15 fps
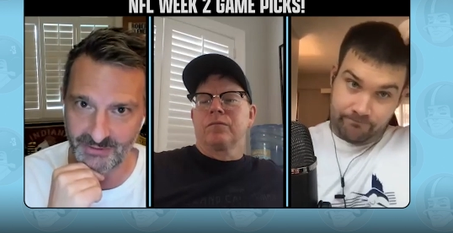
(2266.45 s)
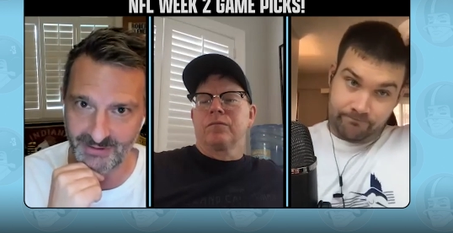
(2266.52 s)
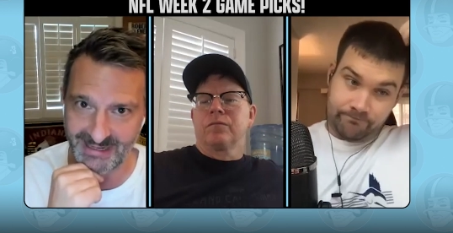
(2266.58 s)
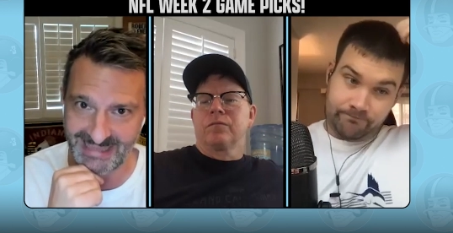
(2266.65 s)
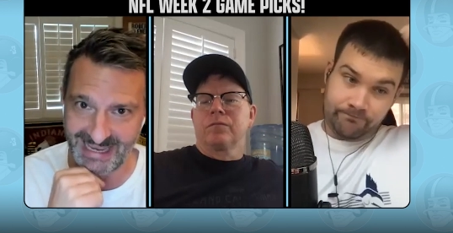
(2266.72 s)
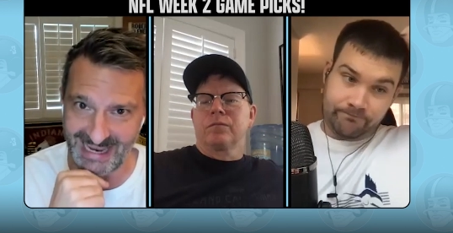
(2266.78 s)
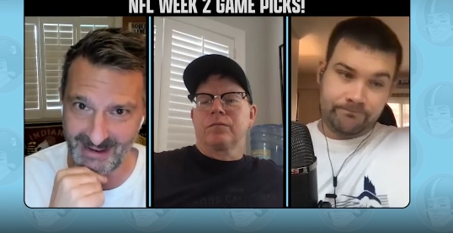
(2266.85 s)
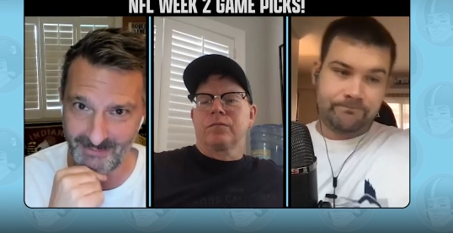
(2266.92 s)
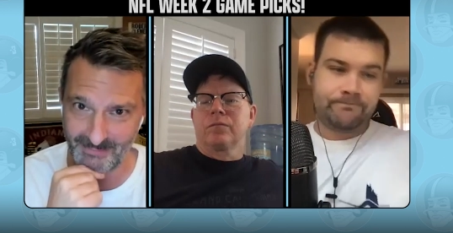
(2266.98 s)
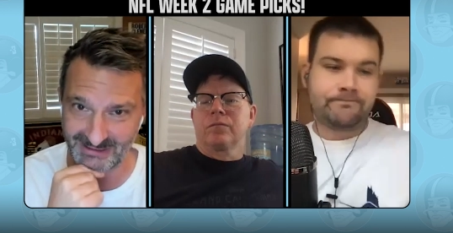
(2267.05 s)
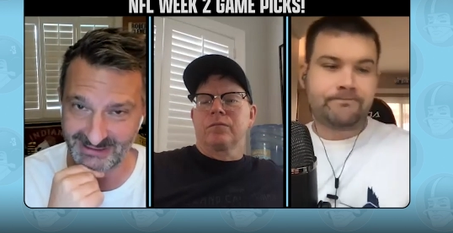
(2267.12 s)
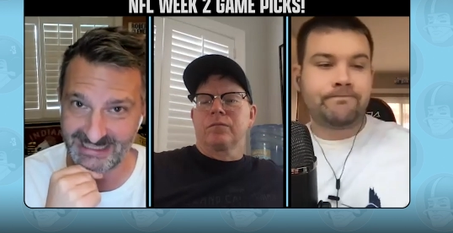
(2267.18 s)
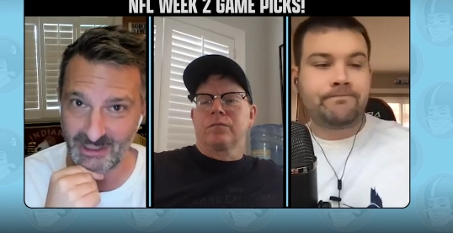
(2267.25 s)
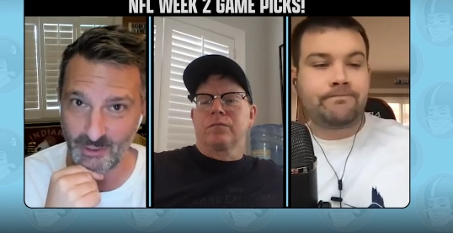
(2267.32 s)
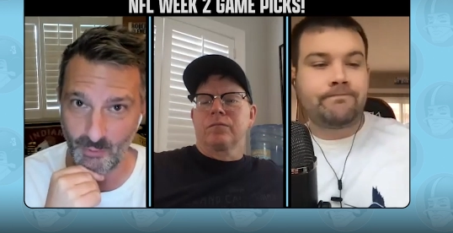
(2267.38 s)
Speaker 1: And they got
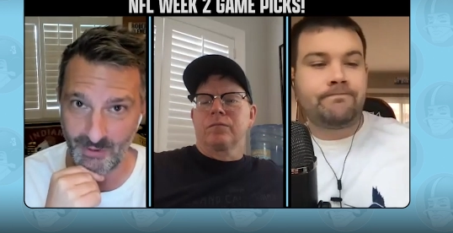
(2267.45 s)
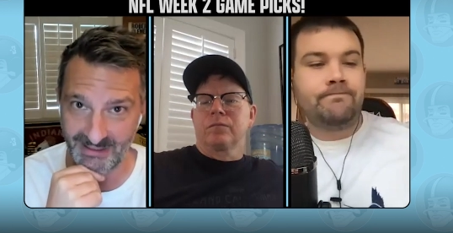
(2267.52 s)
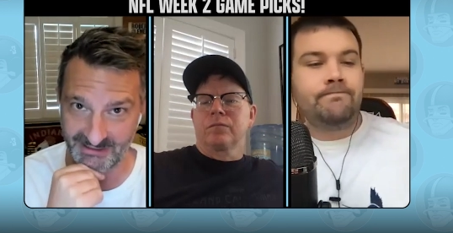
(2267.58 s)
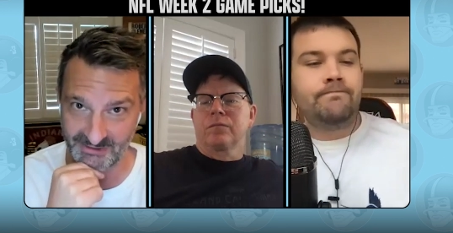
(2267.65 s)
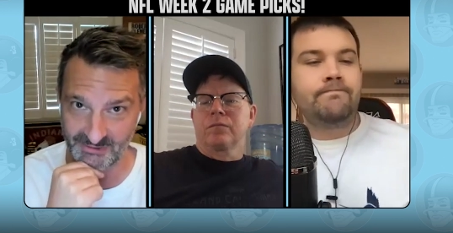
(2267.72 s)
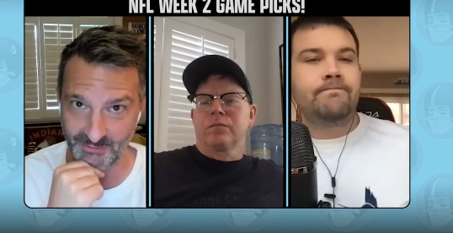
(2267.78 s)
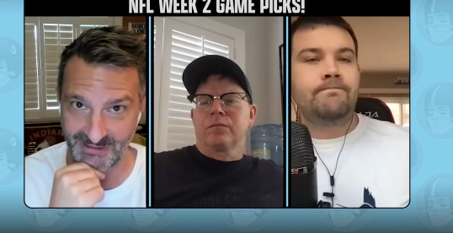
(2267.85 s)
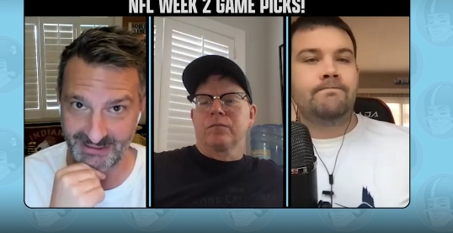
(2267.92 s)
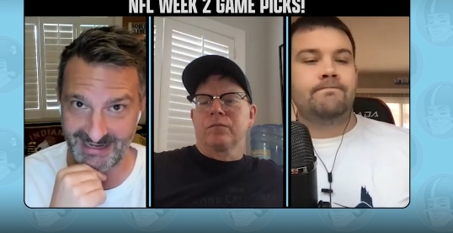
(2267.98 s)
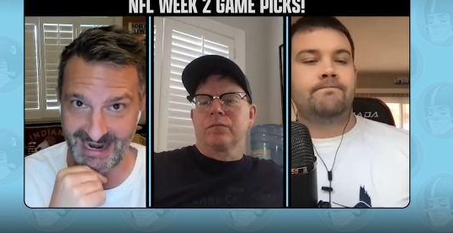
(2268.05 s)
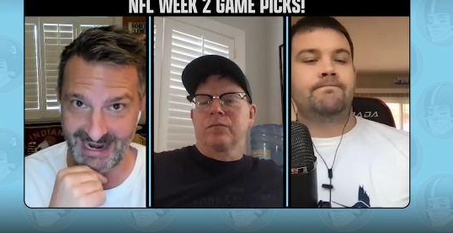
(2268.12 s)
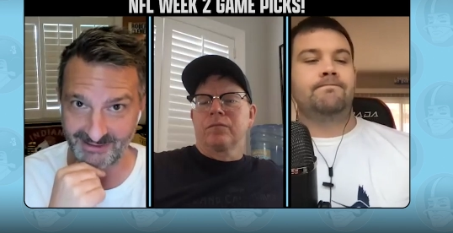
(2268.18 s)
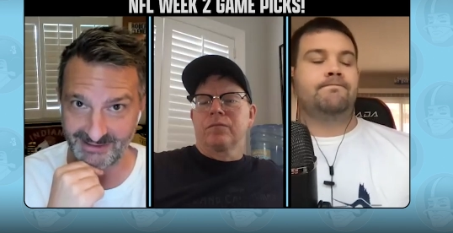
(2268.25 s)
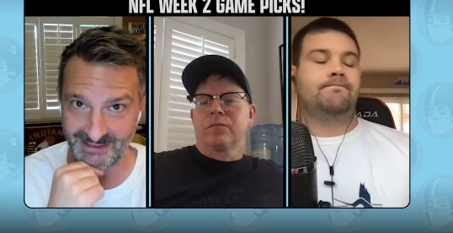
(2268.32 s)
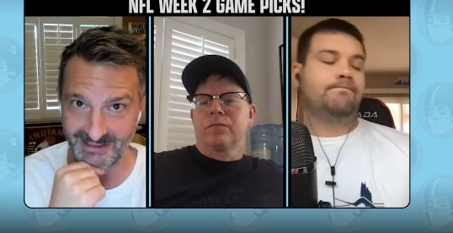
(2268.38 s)
Malik Willis running
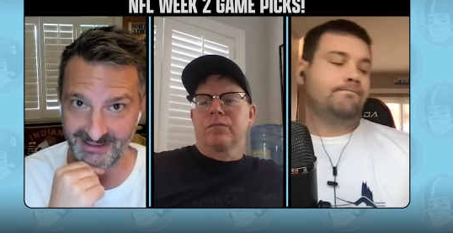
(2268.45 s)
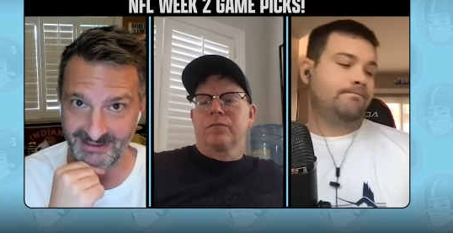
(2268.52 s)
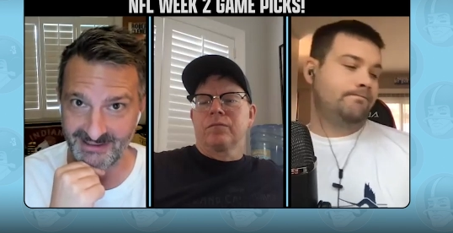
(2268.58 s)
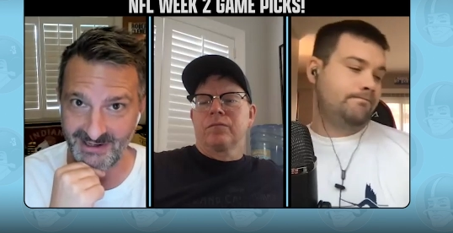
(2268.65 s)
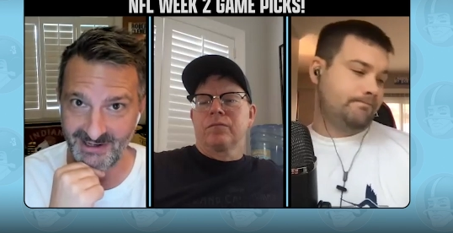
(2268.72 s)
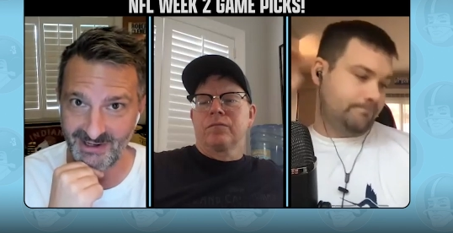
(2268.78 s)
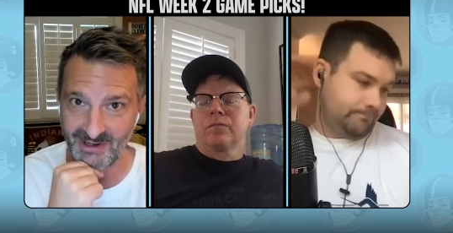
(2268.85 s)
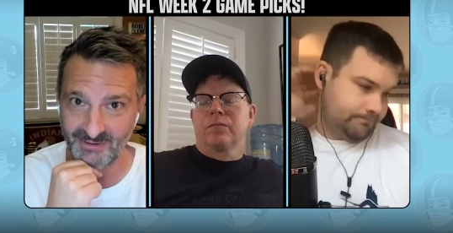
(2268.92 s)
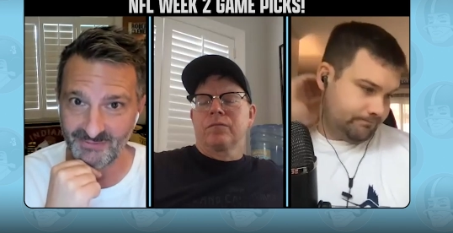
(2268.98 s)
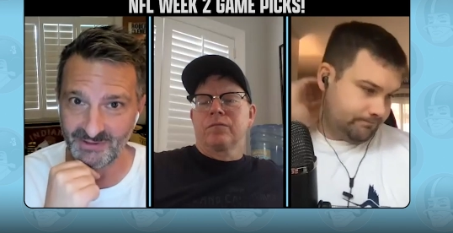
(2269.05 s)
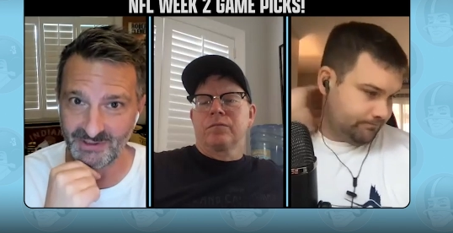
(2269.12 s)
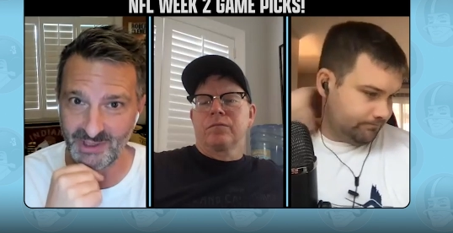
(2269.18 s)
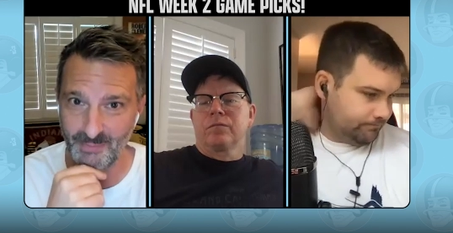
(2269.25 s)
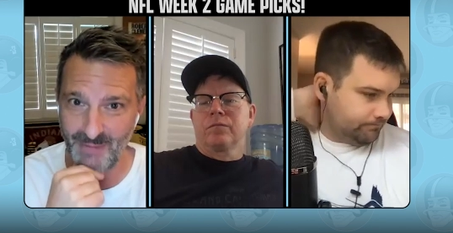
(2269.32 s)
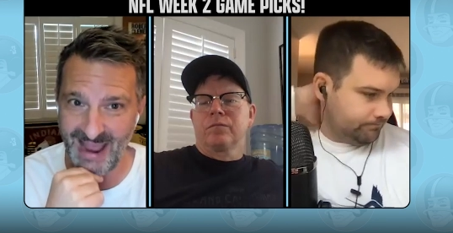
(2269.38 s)
out there for
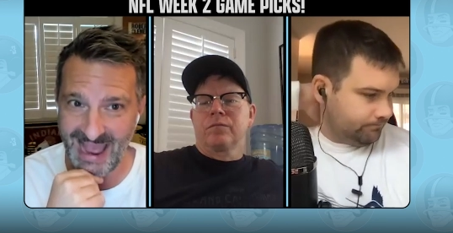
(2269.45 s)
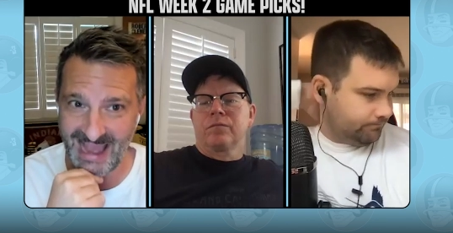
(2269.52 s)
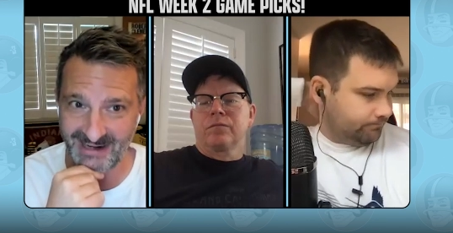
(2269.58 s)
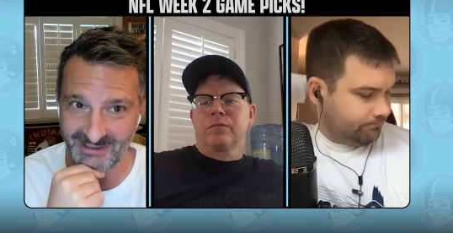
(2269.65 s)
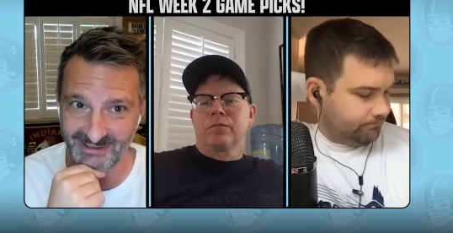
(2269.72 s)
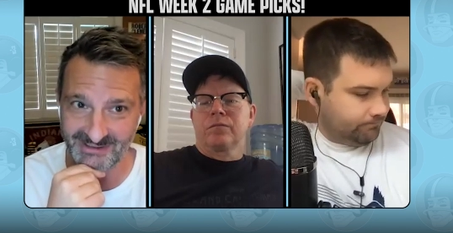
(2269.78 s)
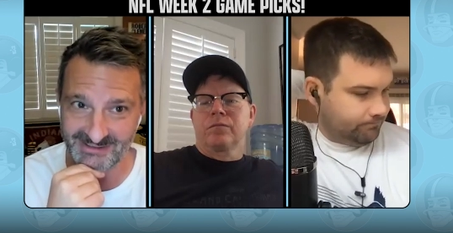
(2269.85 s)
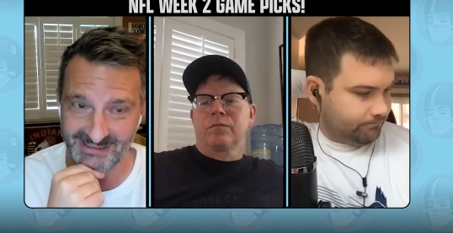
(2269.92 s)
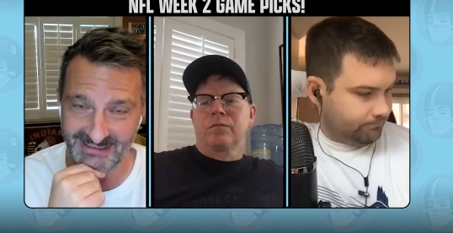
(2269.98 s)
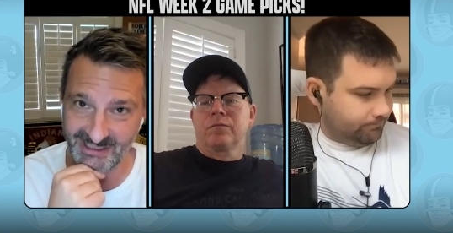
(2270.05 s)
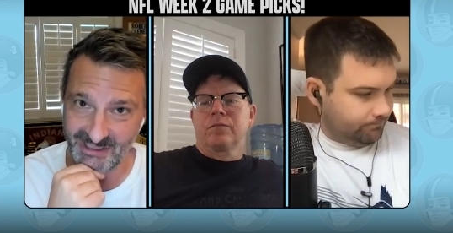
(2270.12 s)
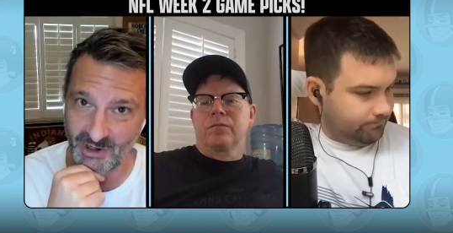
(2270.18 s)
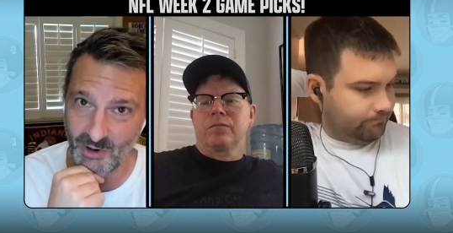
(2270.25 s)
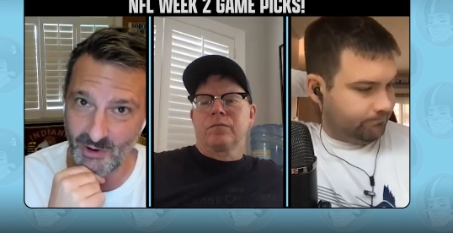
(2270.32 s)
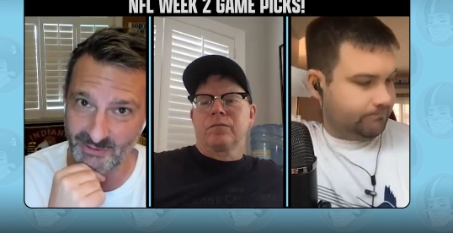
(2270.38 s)
the Packers and the
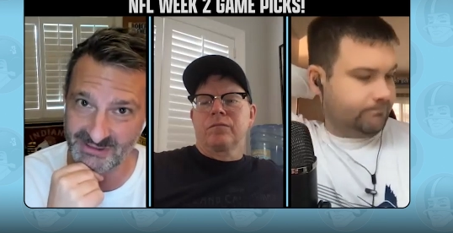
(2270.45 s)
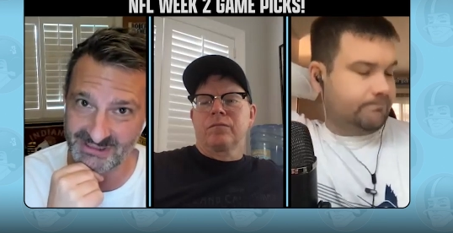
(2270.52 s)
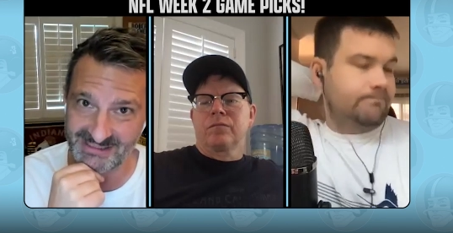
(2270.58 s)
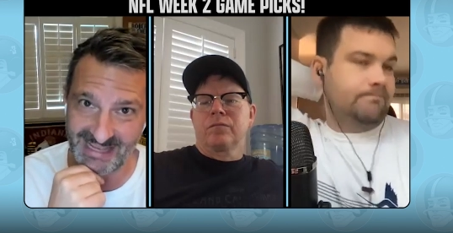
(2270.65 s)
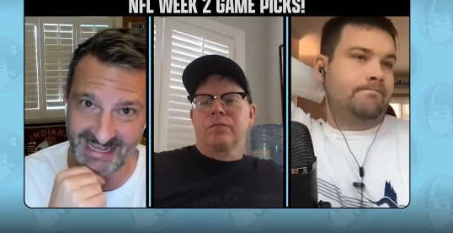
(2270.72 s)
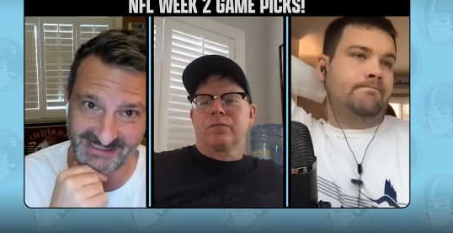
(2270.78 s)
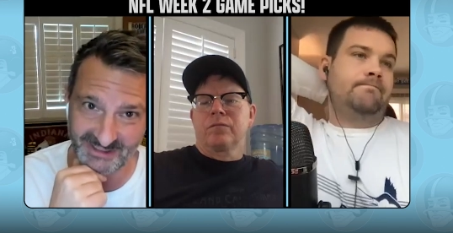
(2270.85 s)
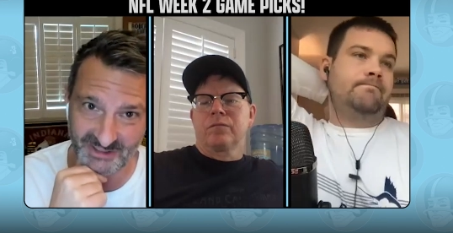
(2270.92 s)
Colts, that's a